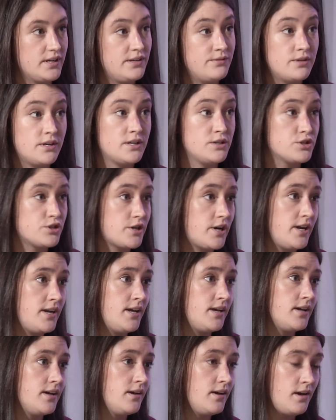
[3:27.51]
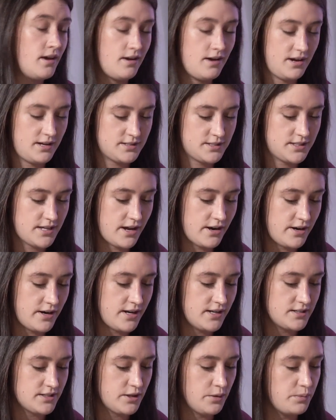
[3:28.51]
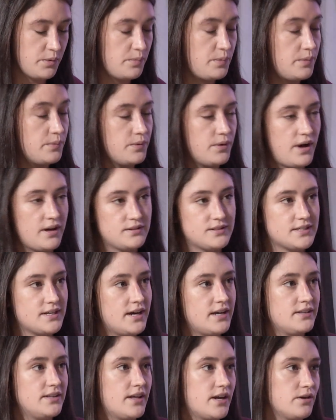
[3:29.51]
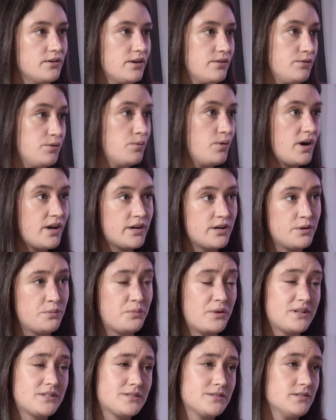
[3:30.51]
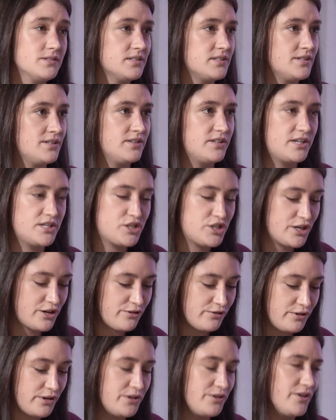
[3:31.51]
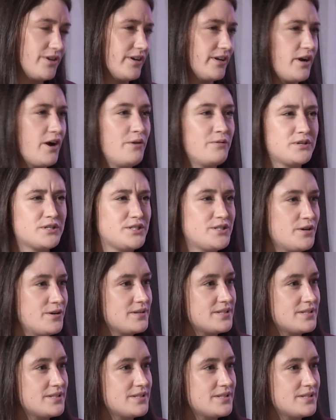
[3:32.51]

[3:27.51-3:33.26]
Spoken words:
Even in training on Saturdays, there'll be people outside that'll give you water and pretzels and they cheer for you. They're like, oh, we're so